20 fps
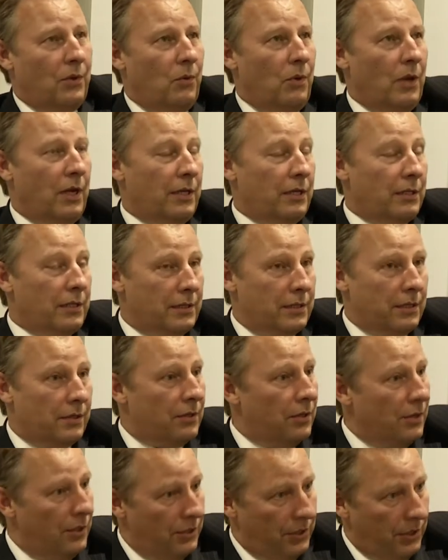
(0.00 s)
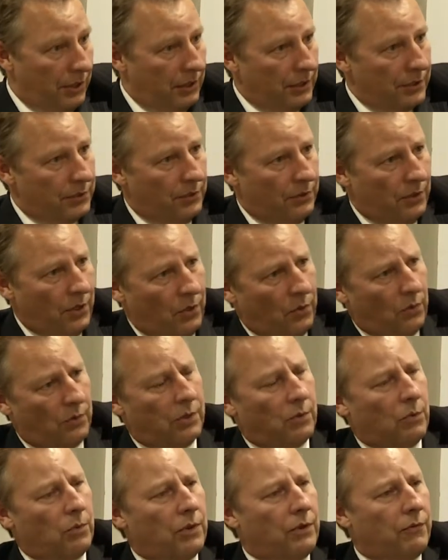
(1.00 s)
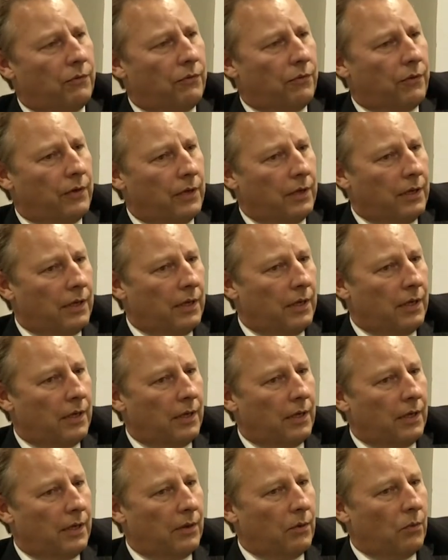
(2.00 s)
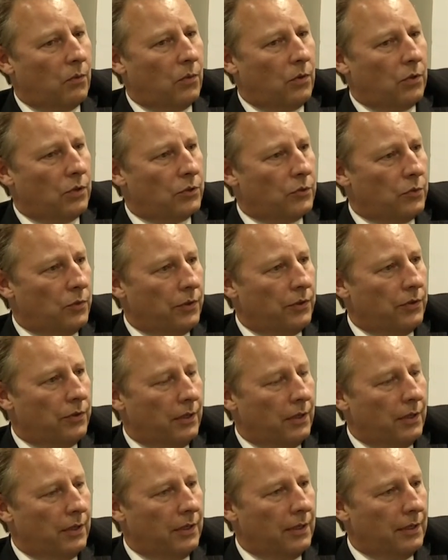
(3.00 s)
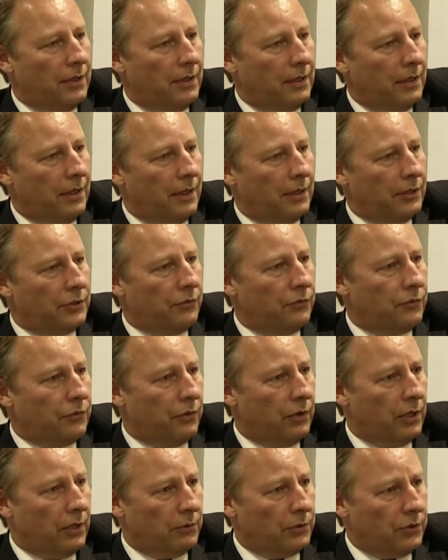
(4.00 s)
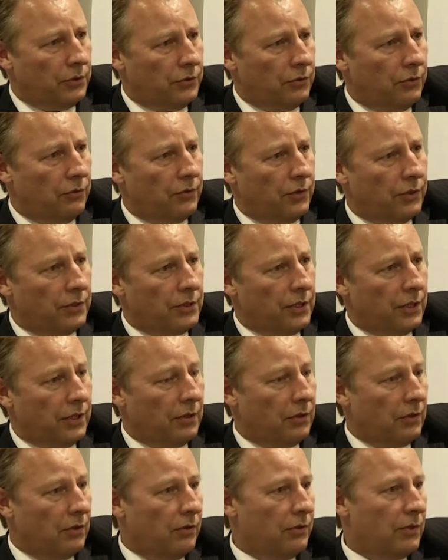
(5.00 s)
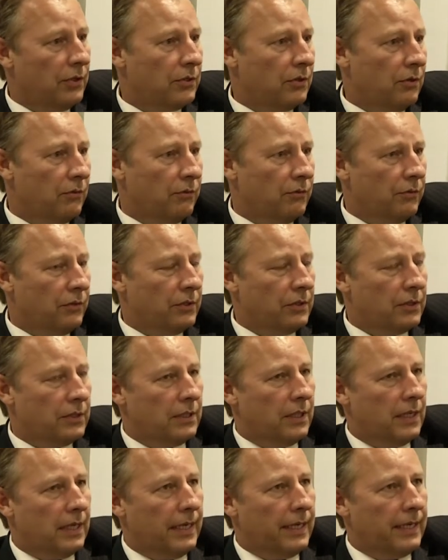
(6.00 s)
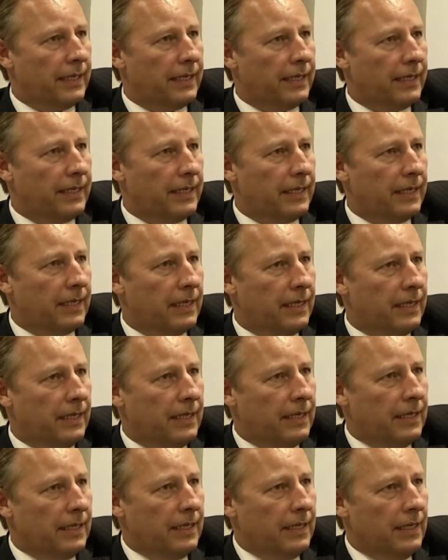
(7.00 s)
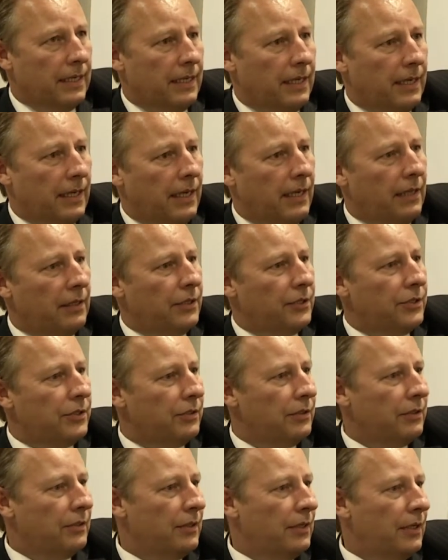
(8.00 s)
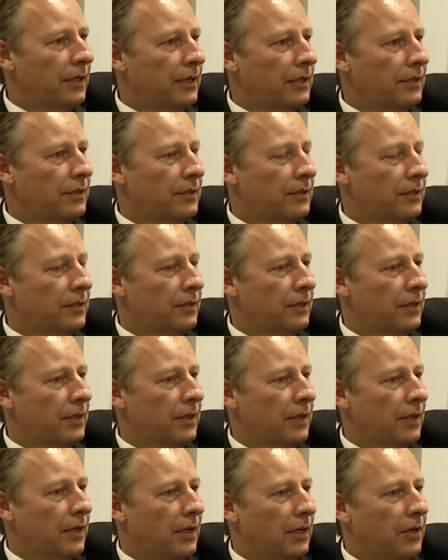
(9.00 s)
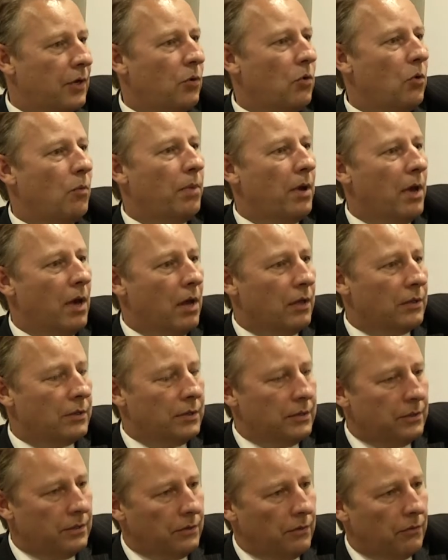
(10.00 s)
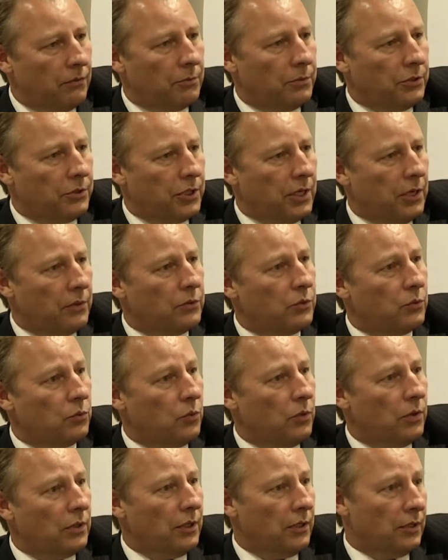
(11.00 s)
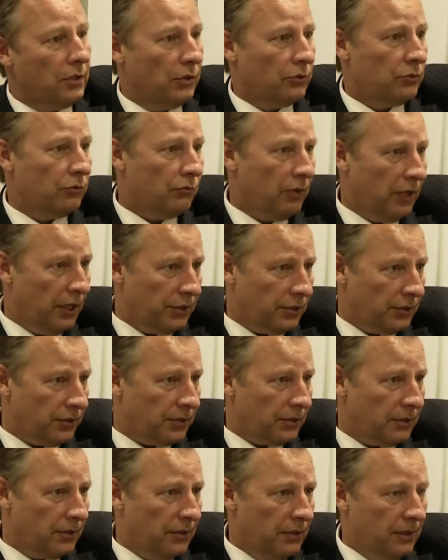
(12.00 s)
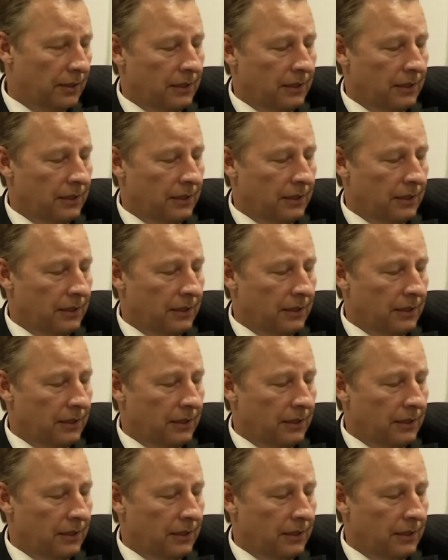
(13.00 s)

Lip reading: Well, it's the third year, as you know, that we've worked with the English and Foreign Languages University on this conference. And English is a core part of the British Council's work in cultural relations.